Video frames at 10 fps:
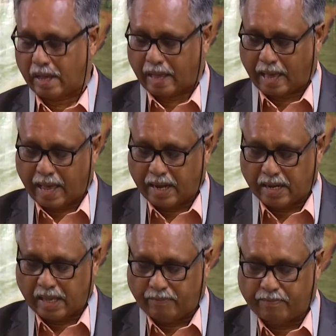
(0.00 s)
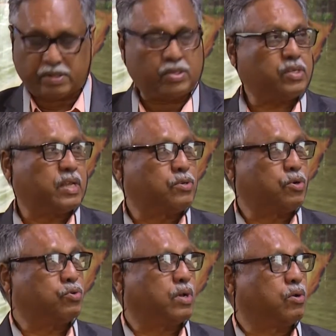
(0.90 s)
And if business as
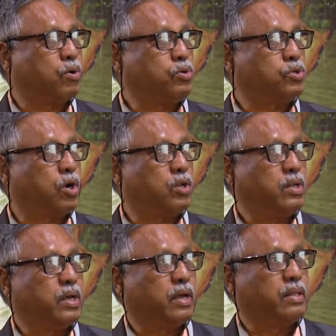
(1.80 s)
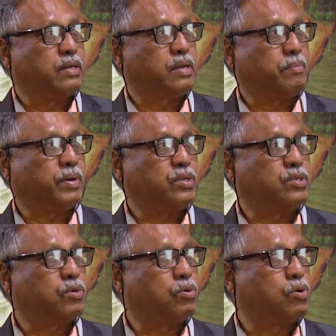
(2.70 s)
usual goes on, the temperature
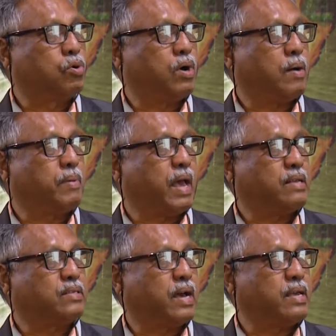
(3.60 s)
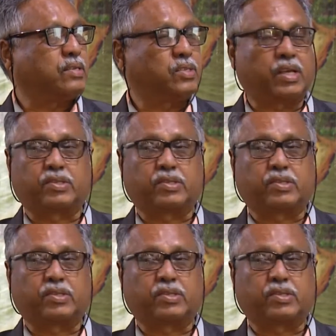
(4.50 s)
could go up as high as 6